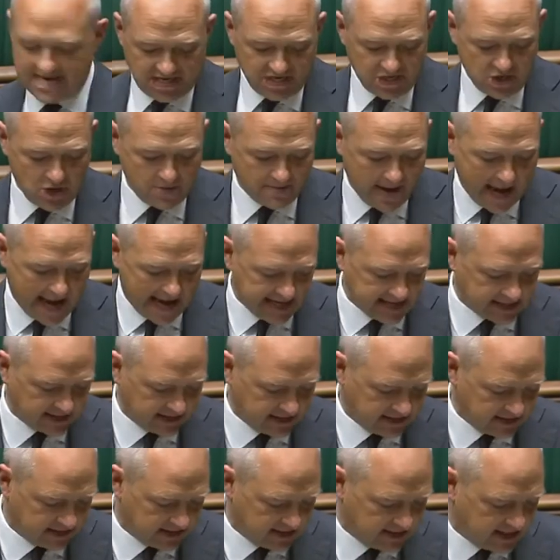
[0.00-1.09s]
inhumane,
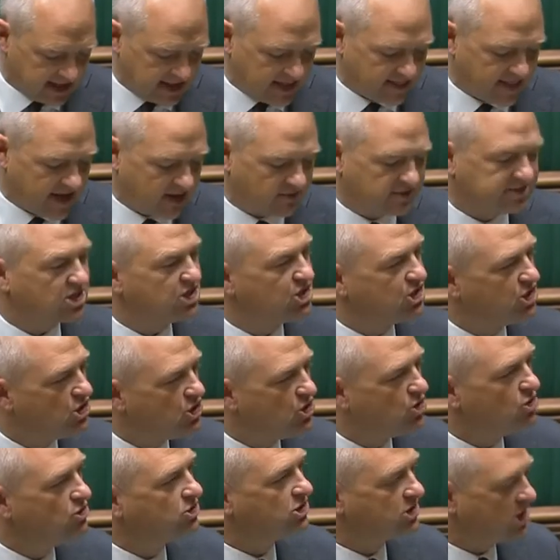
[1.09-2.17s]
there is a
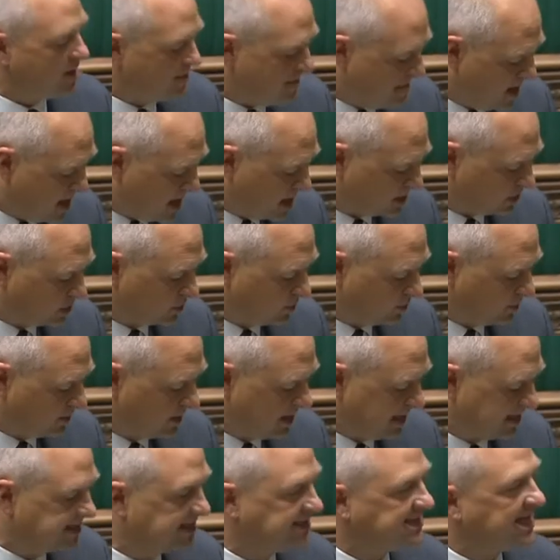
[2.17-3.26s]
huge commercial
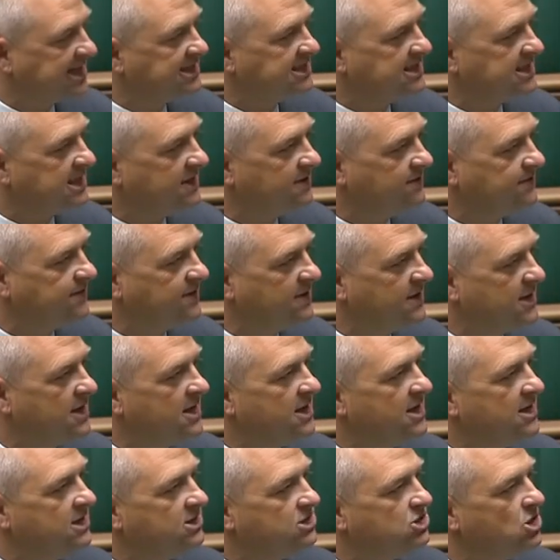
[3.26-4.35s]
incentive
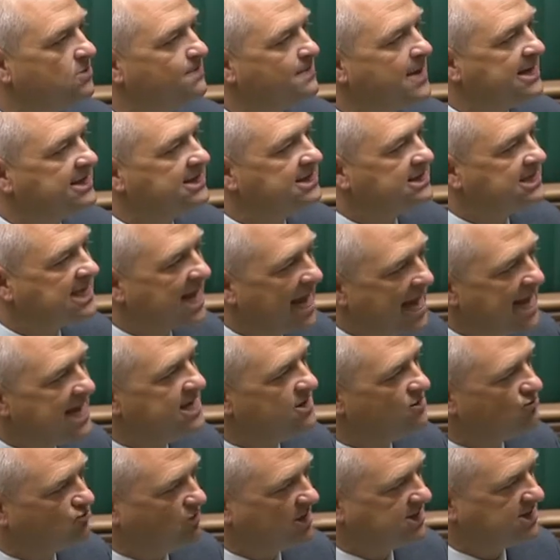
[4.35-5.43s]
to
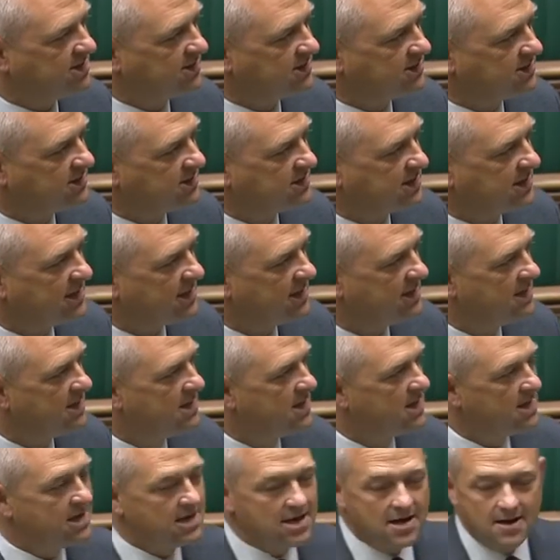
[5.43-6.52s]
maintain residency,
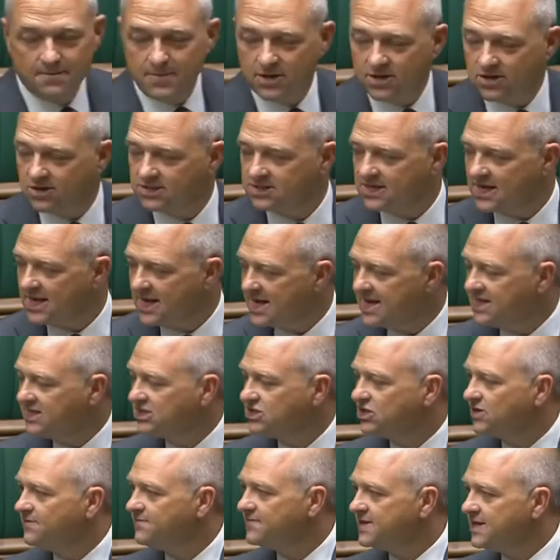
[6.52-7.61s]
because
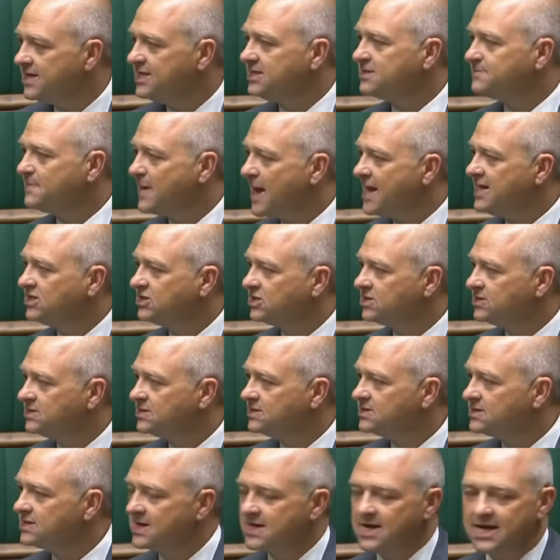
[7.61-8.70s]
each of these
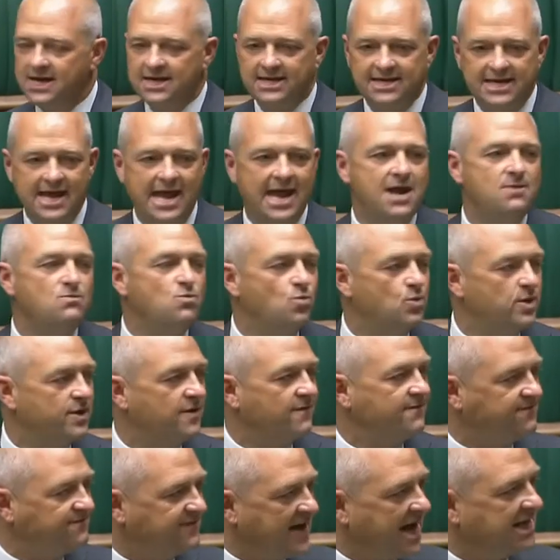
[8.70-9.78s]
patients came with a
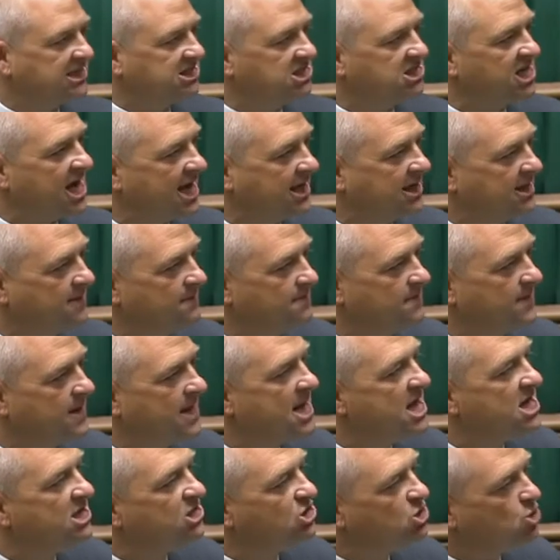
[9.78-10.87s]
fat cheque,
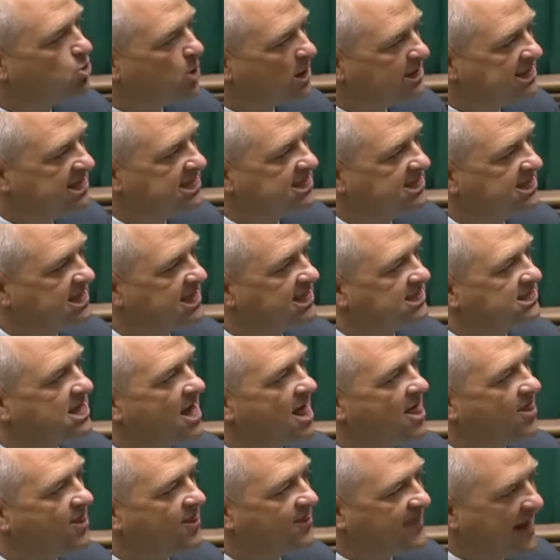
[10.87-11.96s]

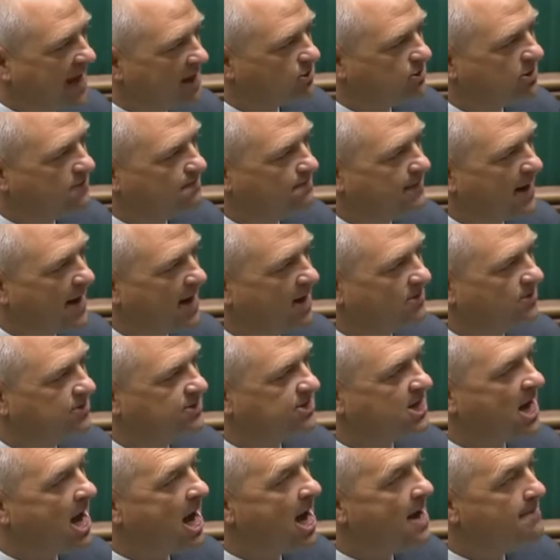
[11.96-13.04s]
£26,000
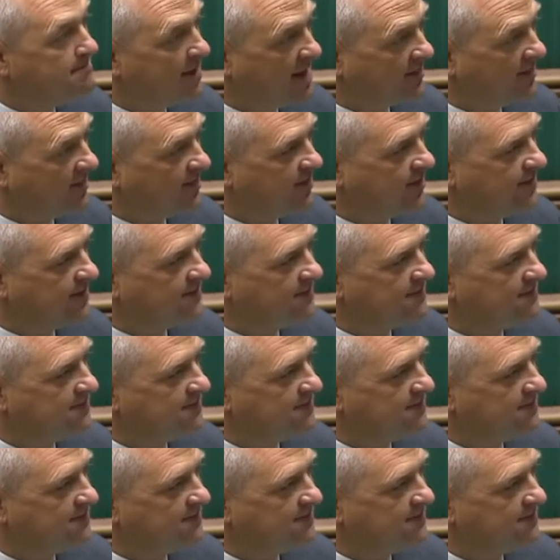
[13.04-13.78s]
a month